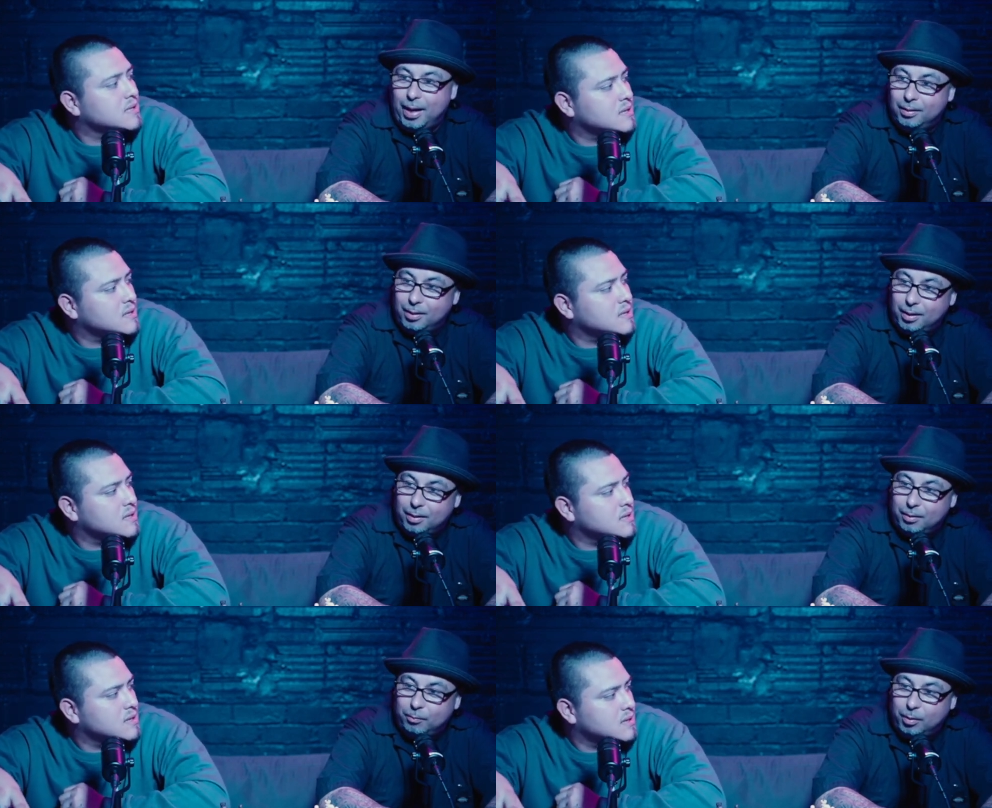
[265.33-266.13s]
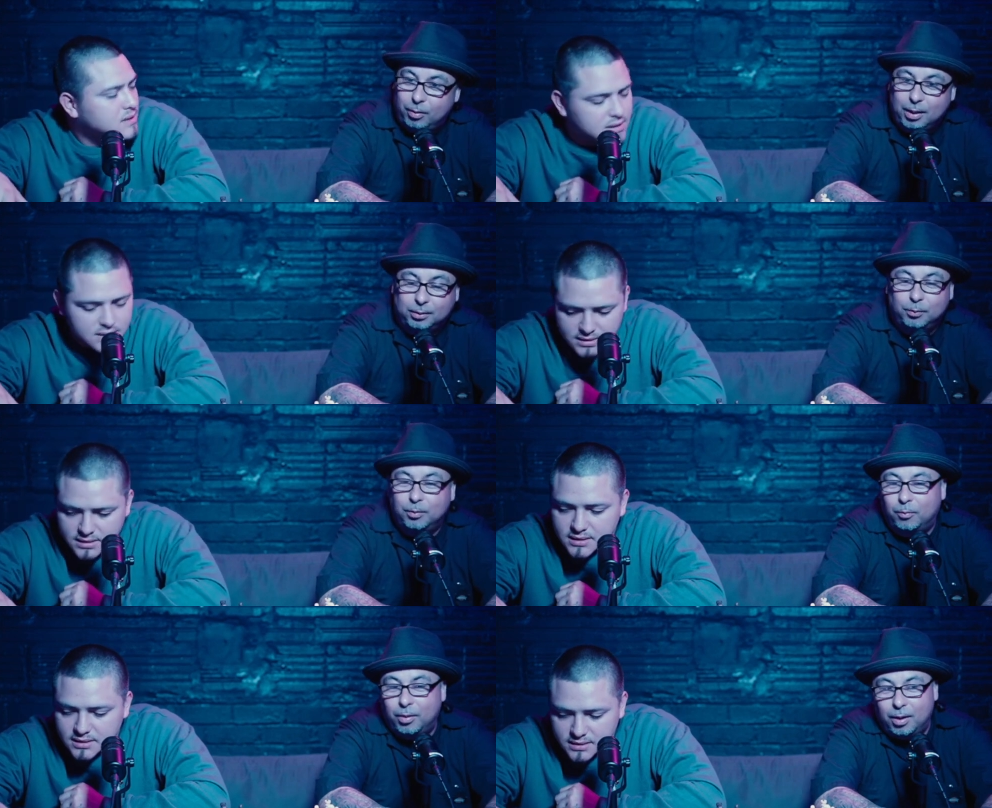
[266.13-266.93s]
Speaker 1: damn, bro, that shit went
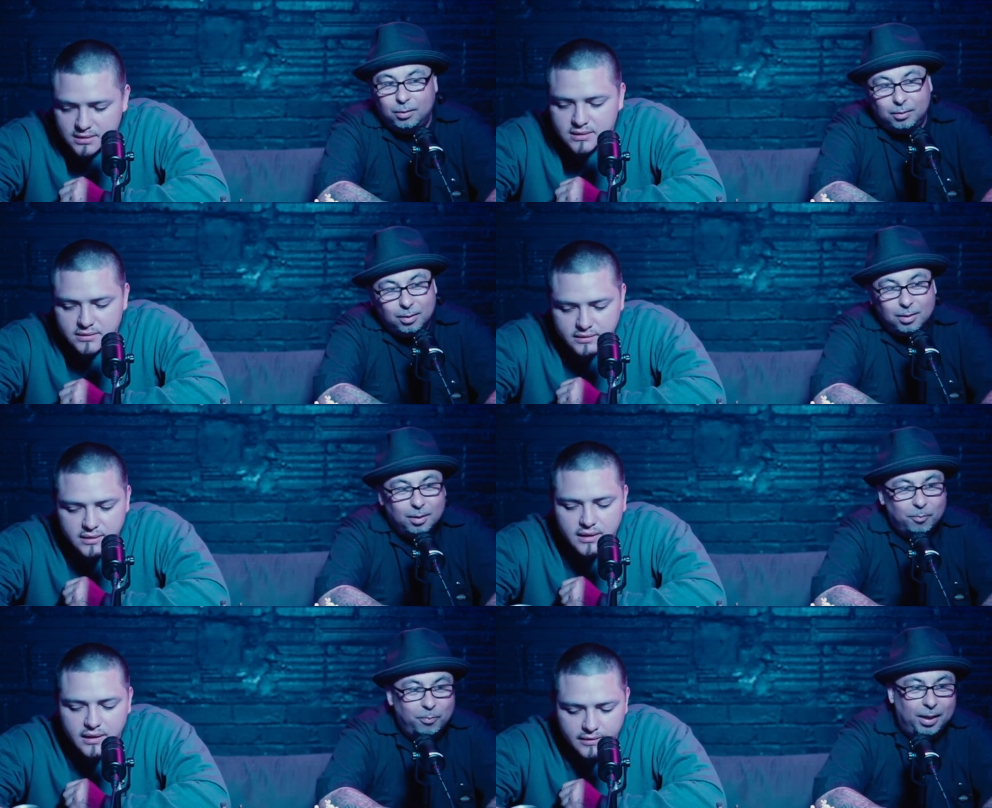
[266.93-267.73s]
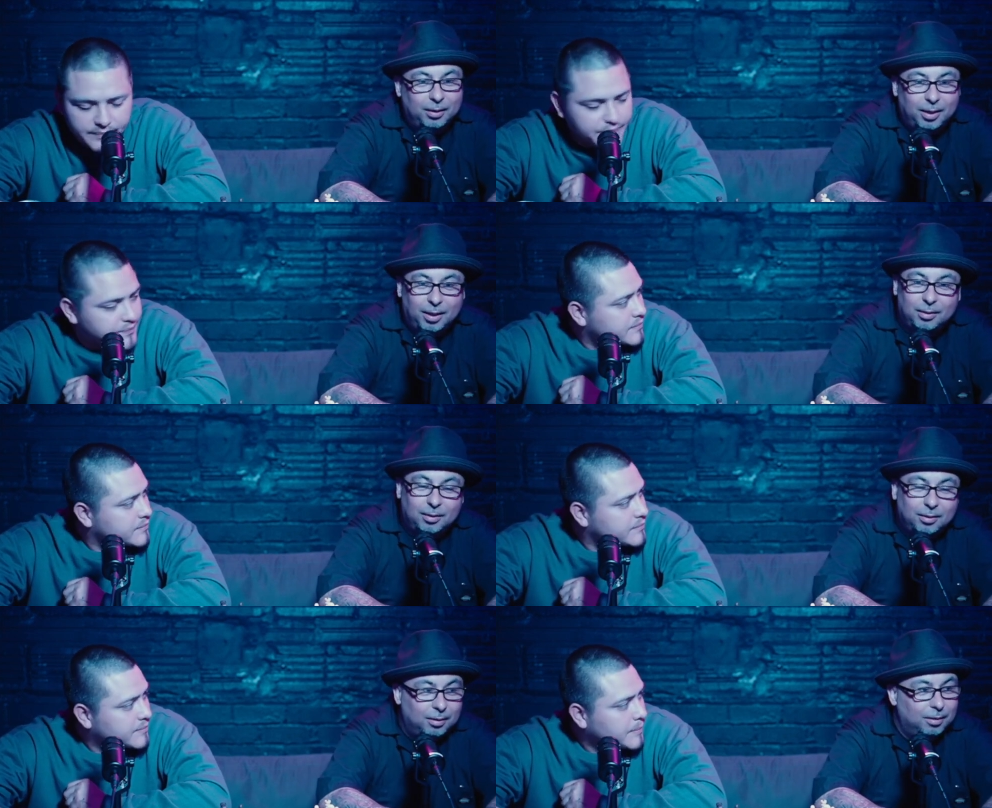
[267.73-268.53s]
around. Yeah. Back then,
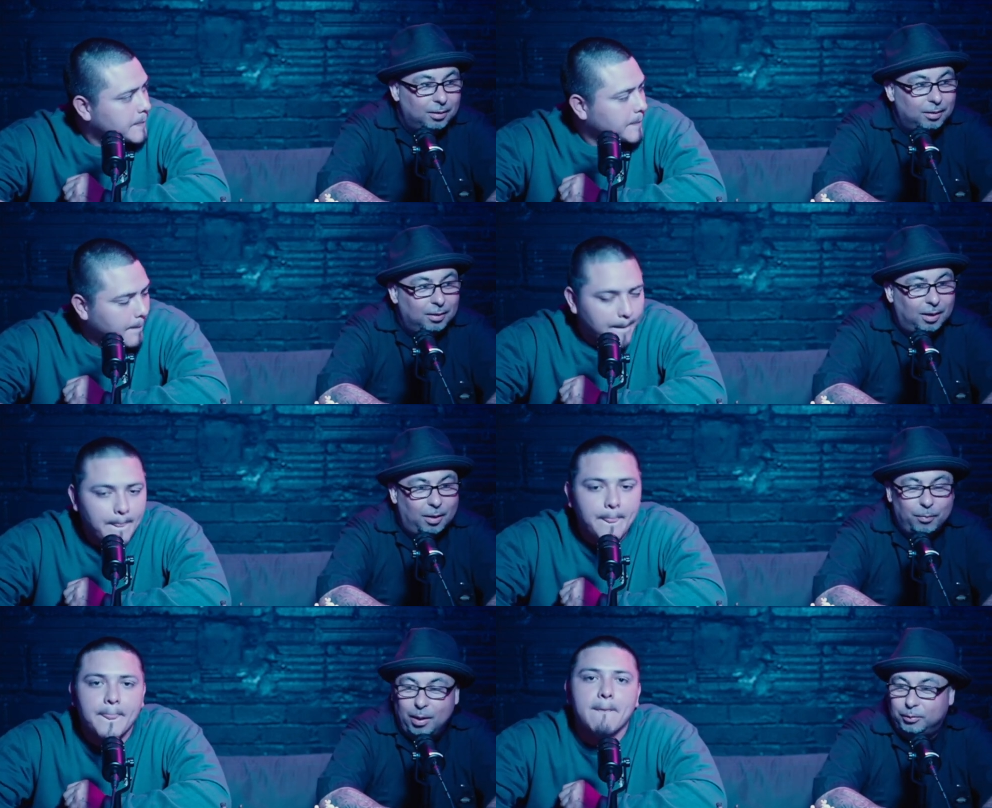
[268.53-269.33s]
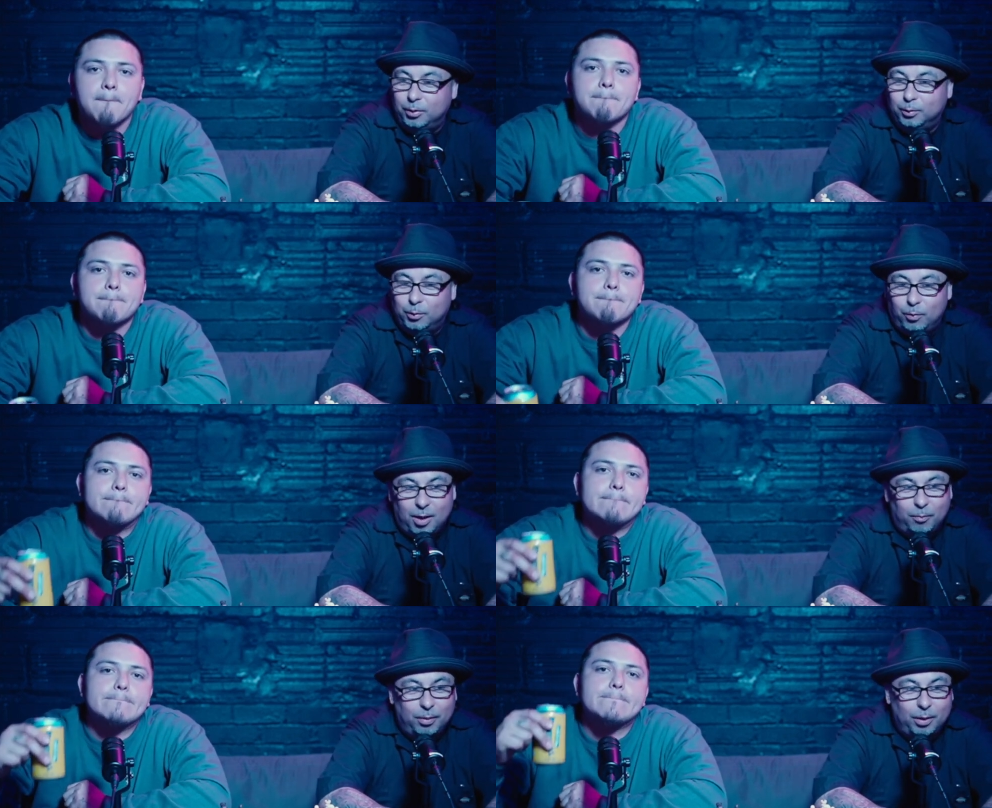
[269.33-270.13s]
I mean, I'm sure it was around, but
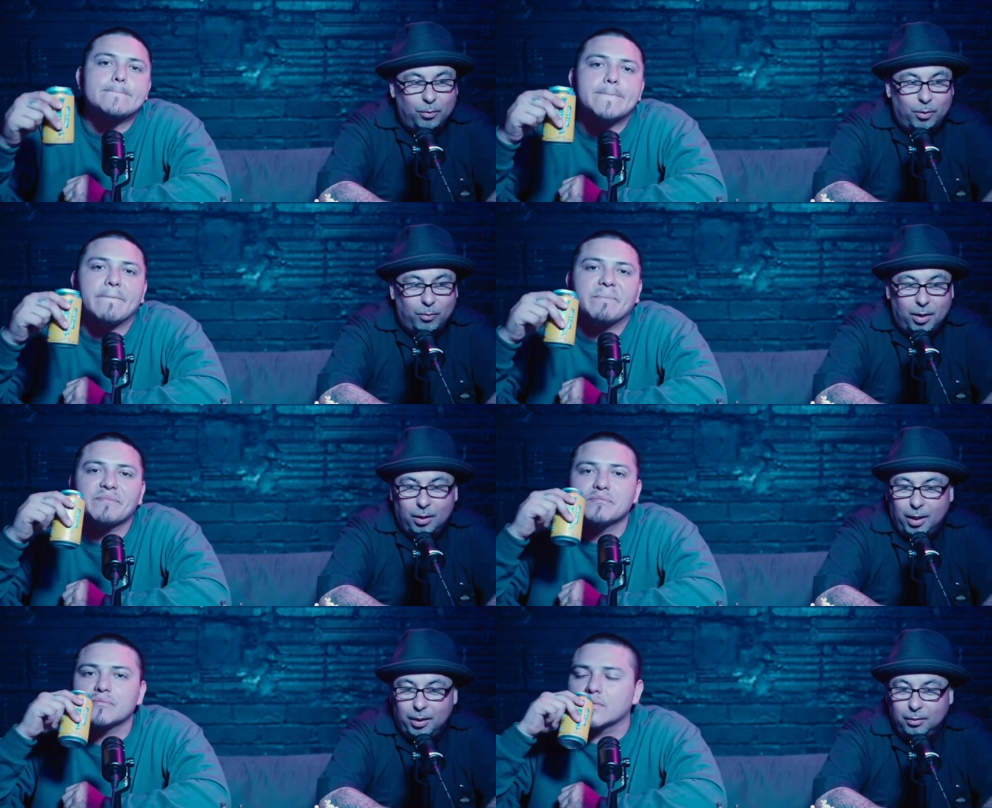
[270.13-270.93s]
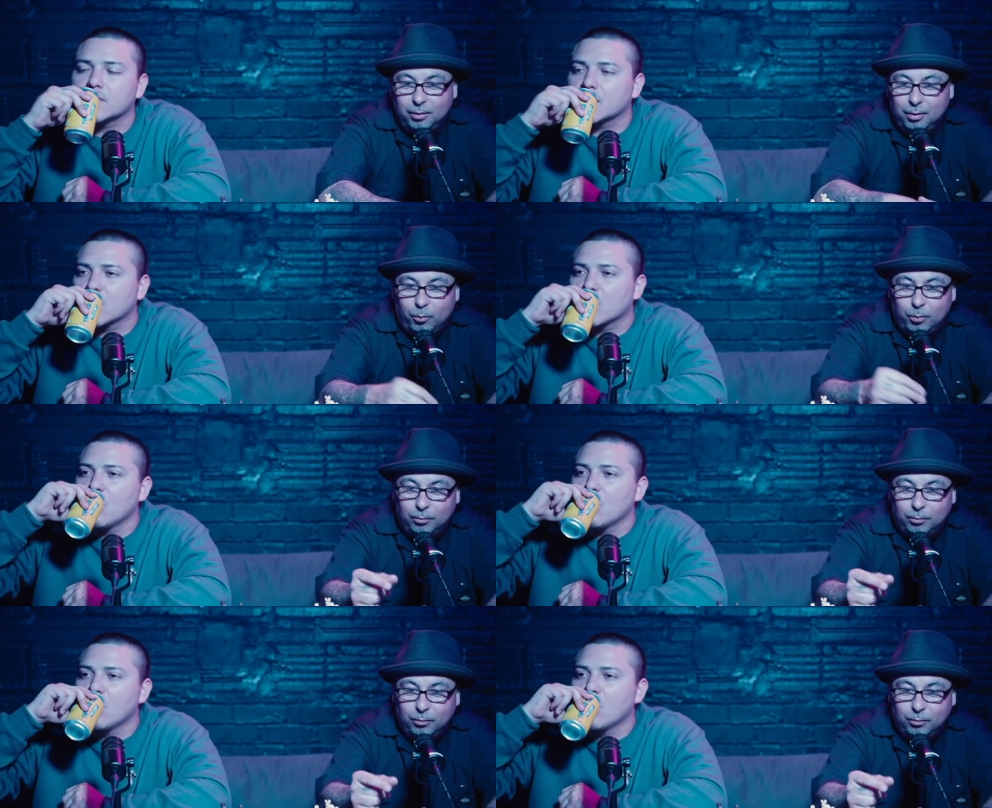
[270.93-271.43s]
it went around like you know where,